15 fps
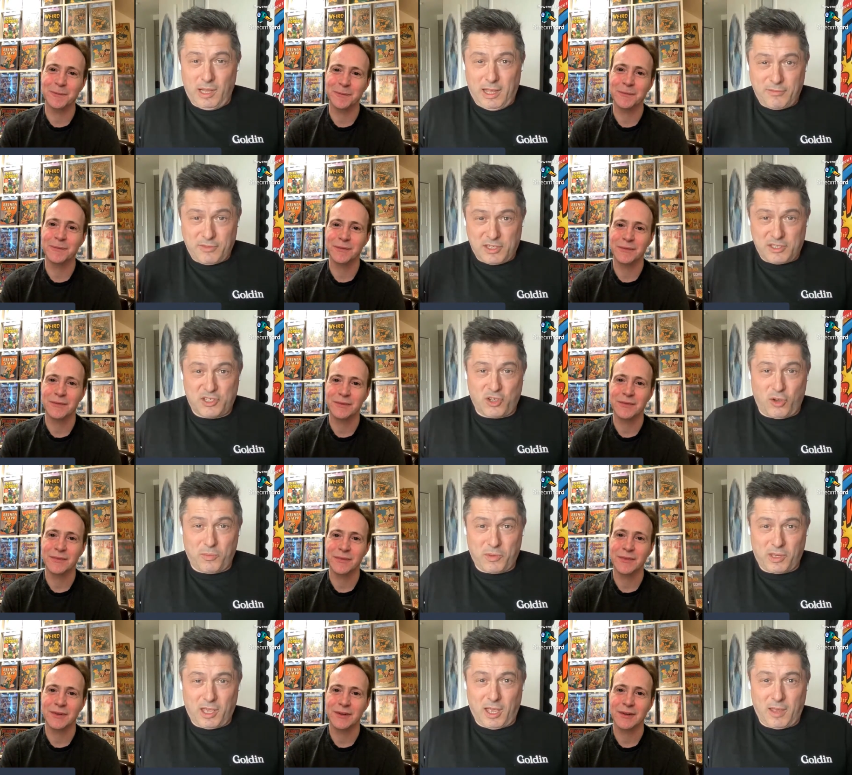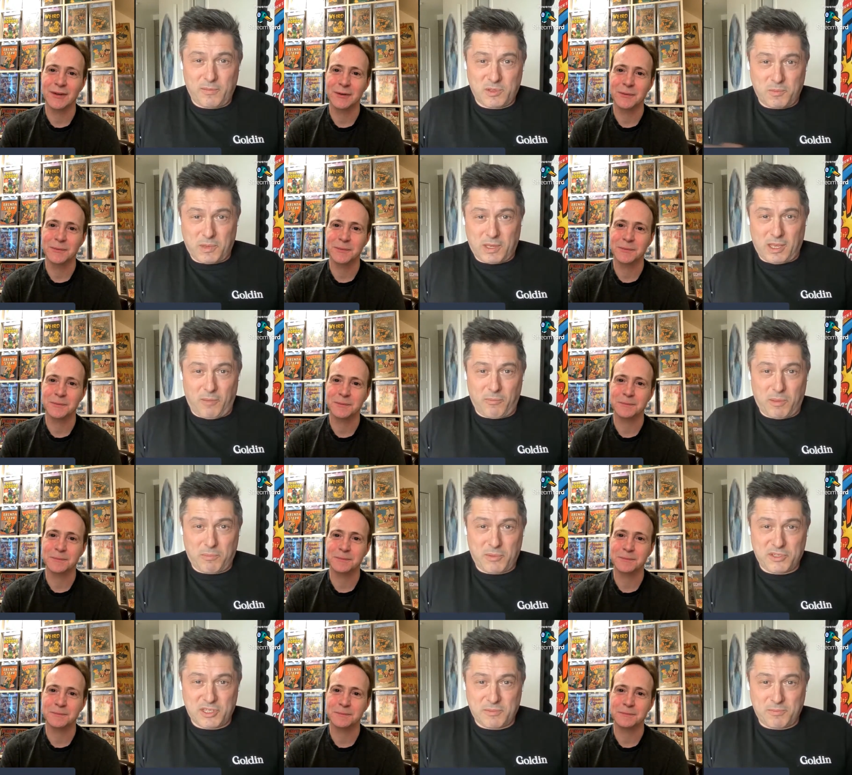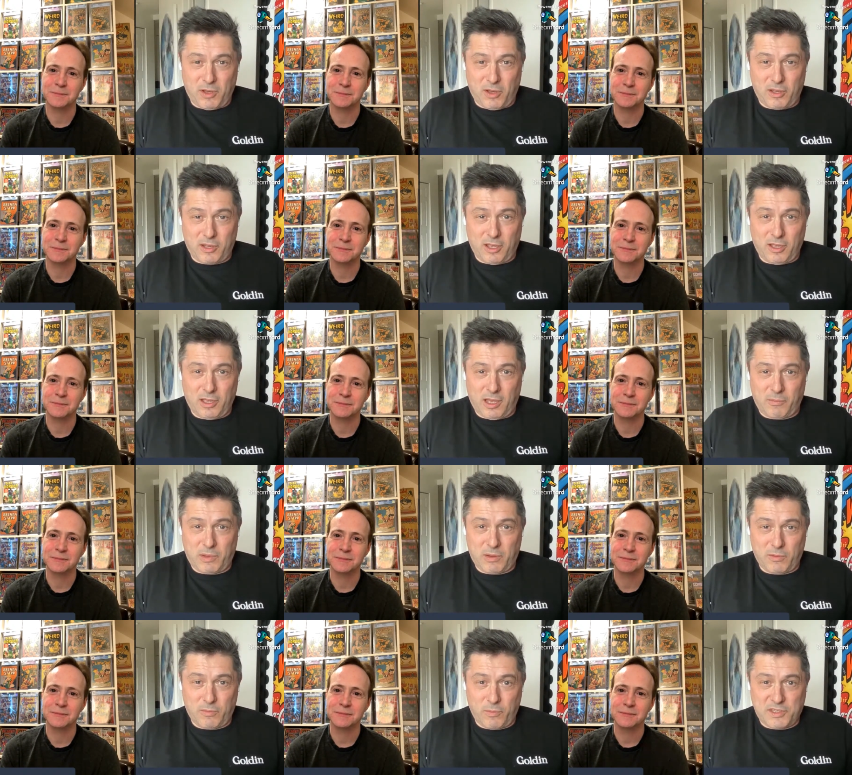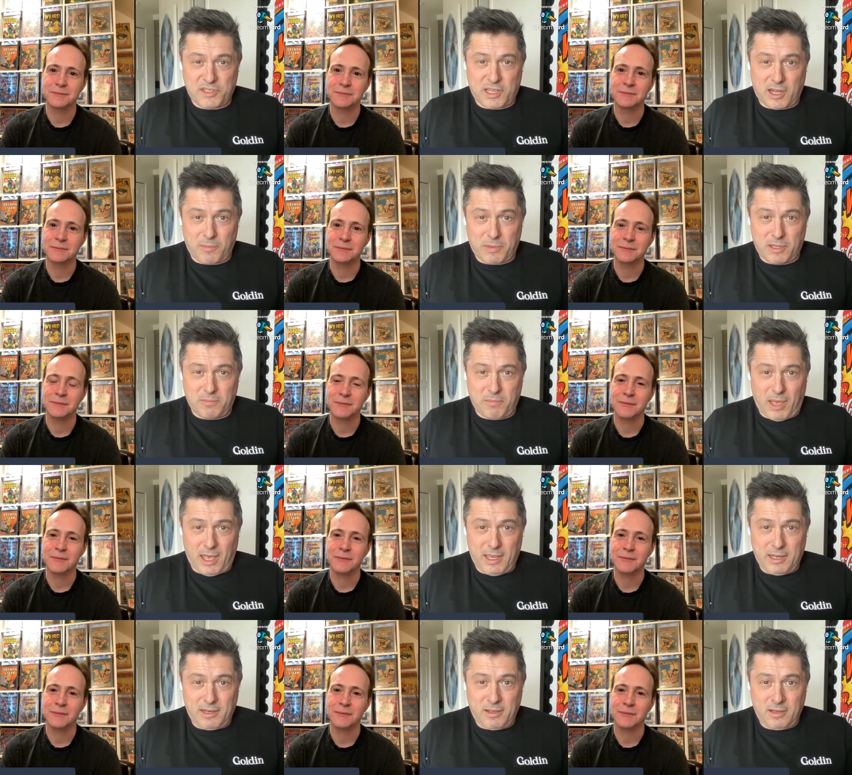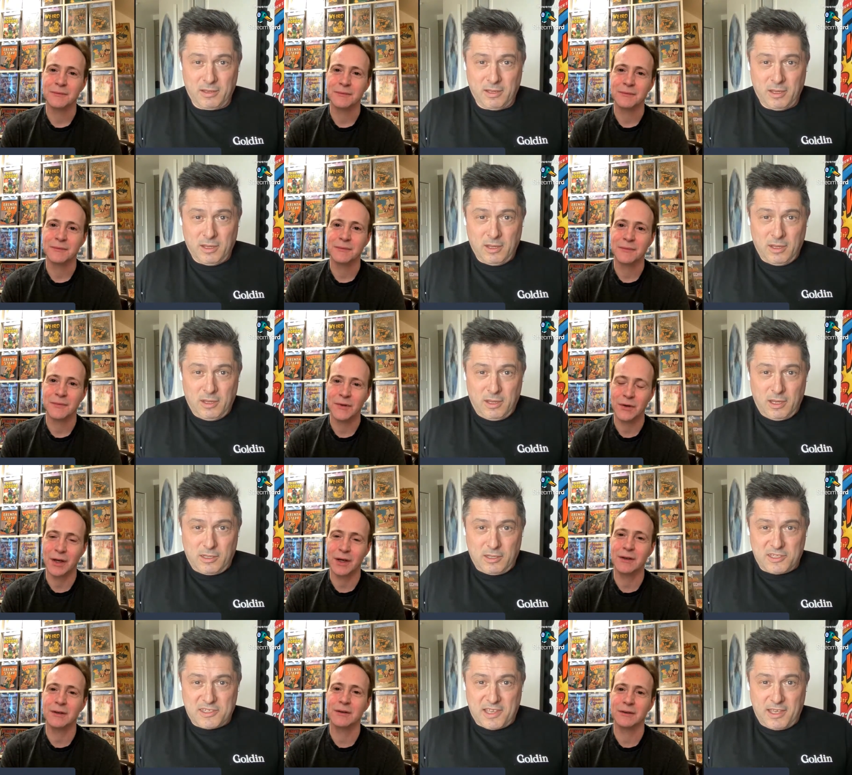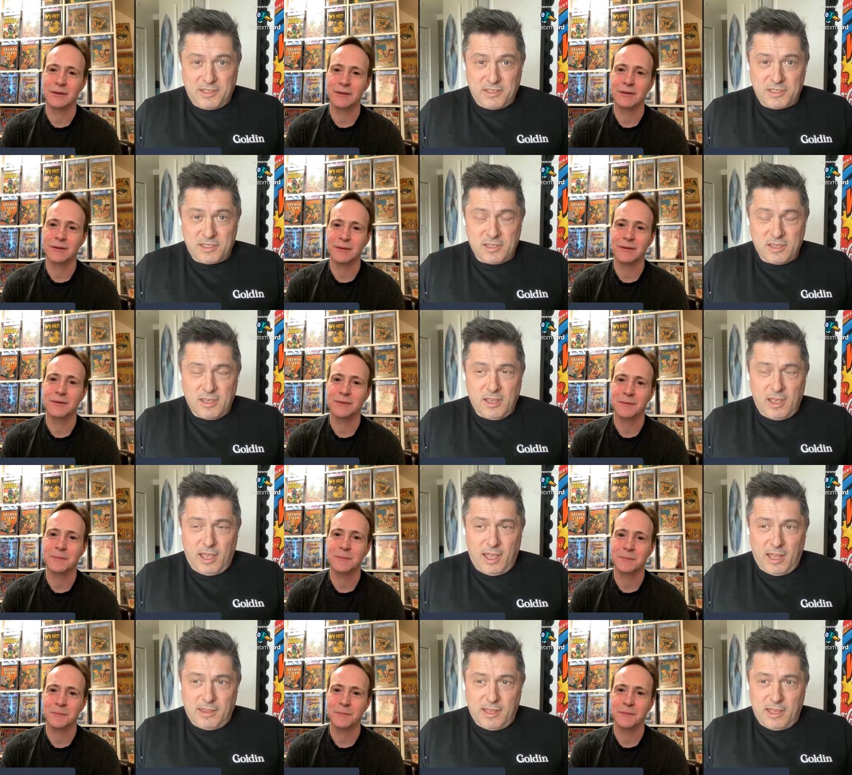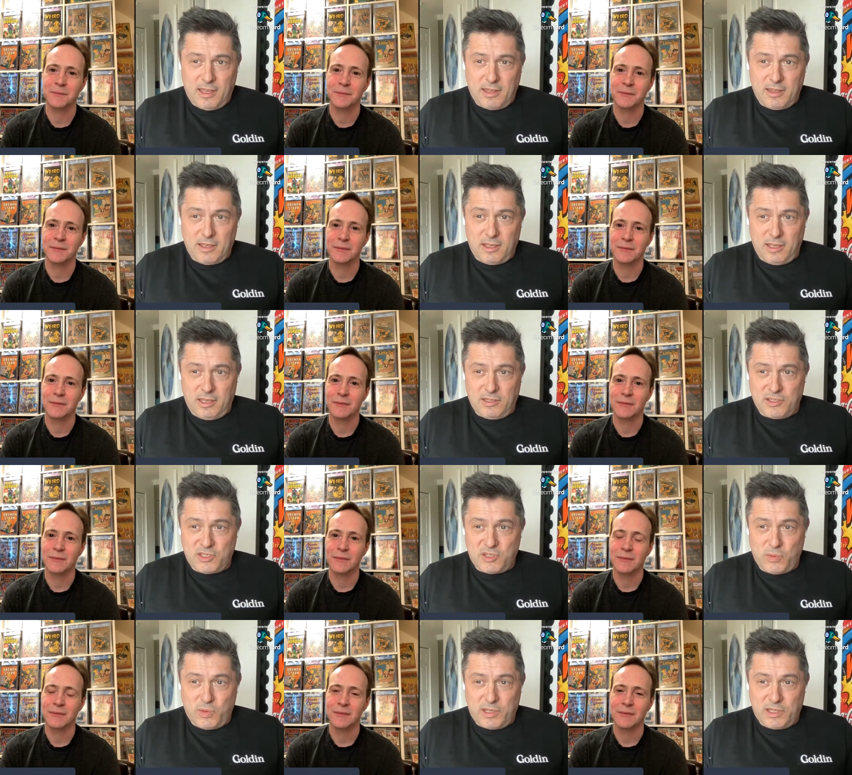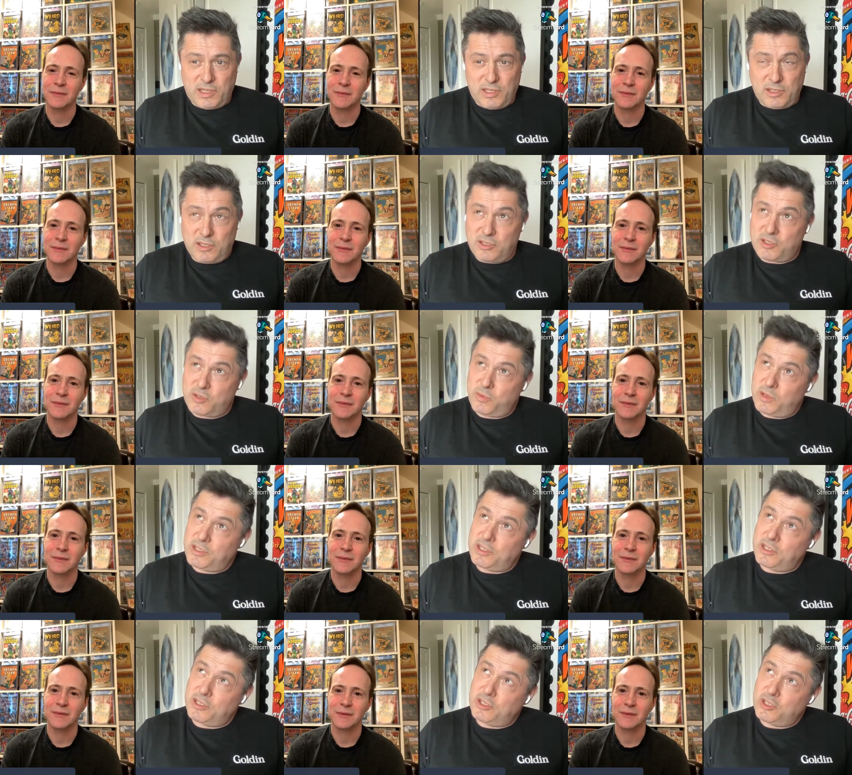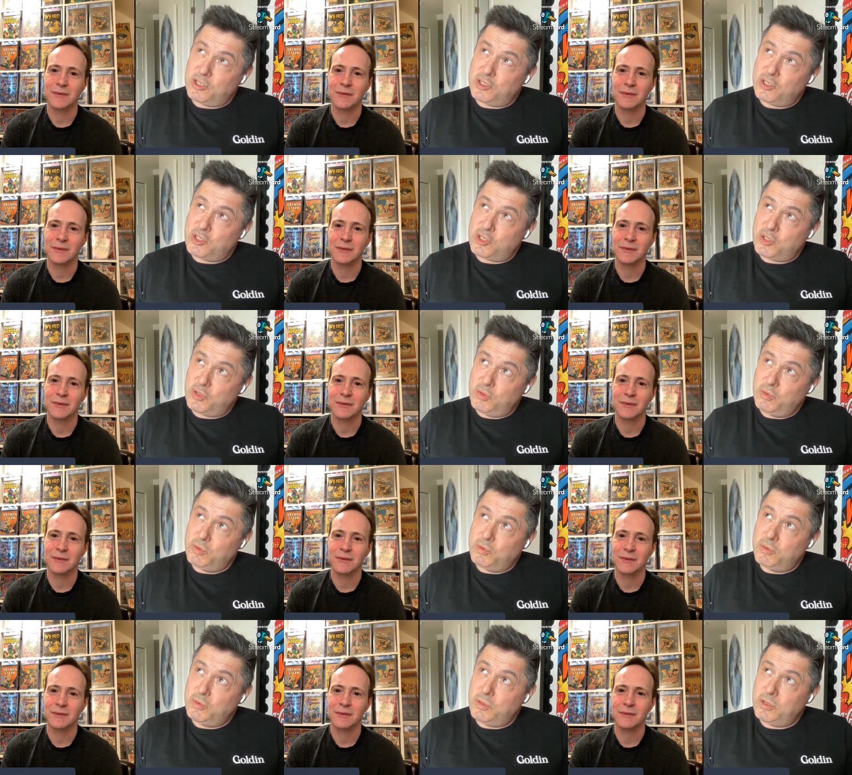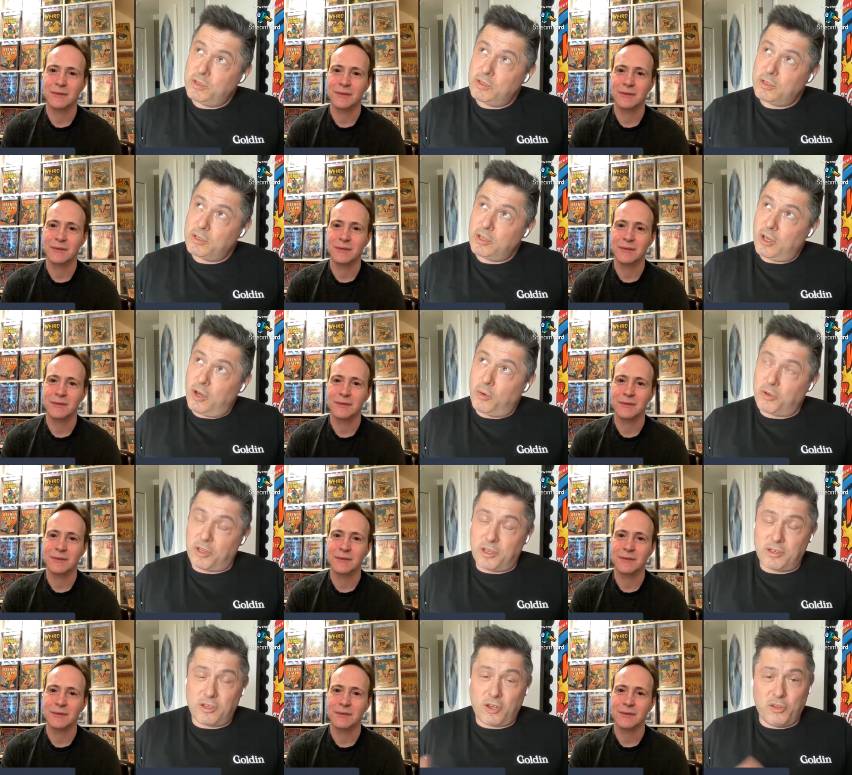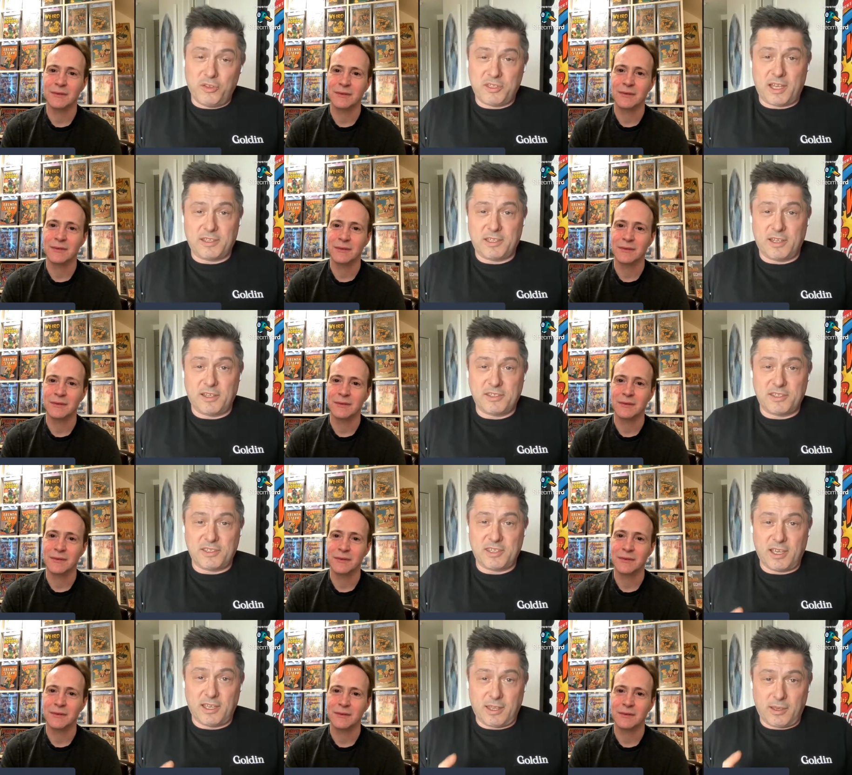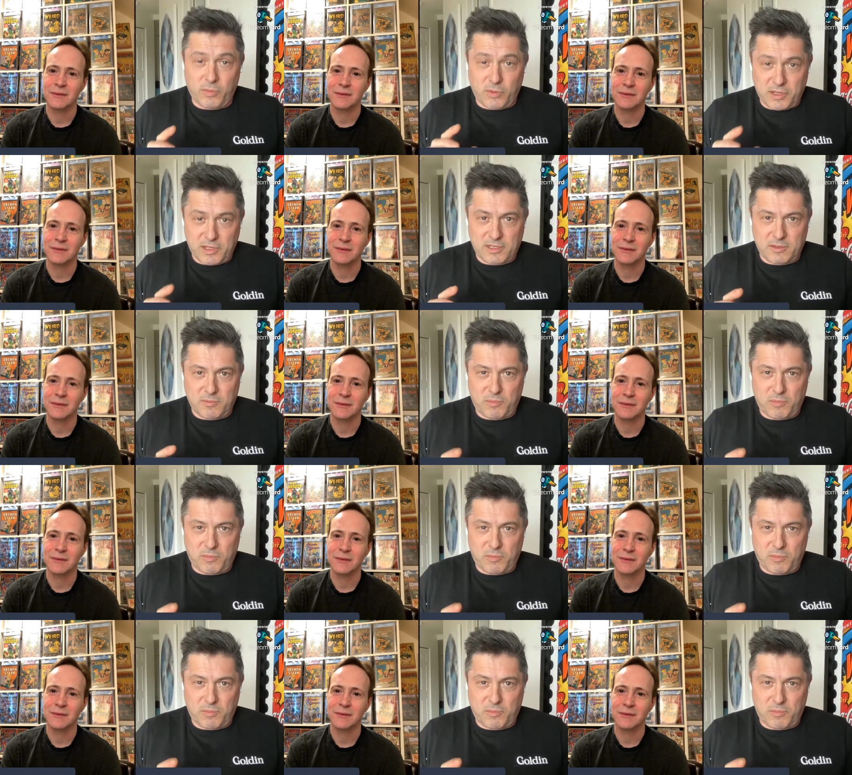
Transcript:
Speaker 1: left his job and came to become my business partner, and we we set up in Maine, okay. in the states. And then in 2022, Goldin contacted us to say they wanted to